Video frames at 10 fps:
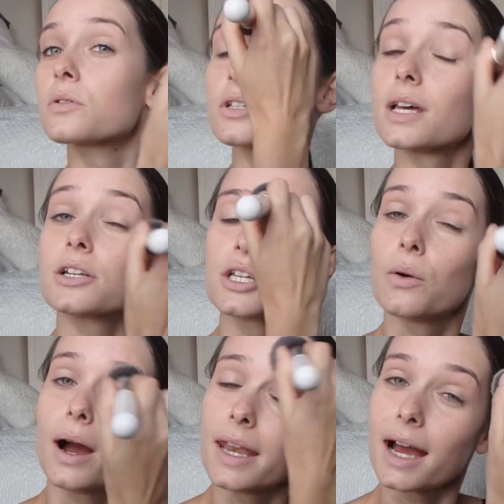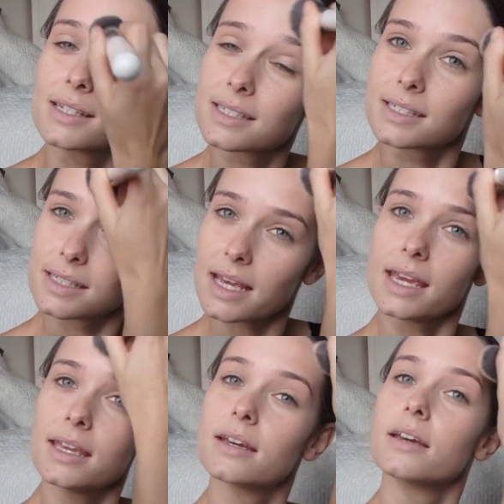which is actually quite nice to
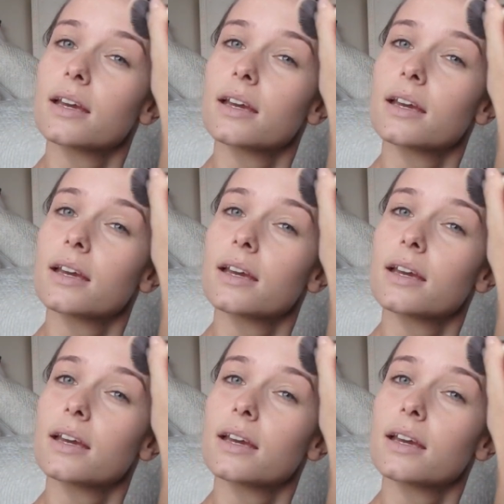see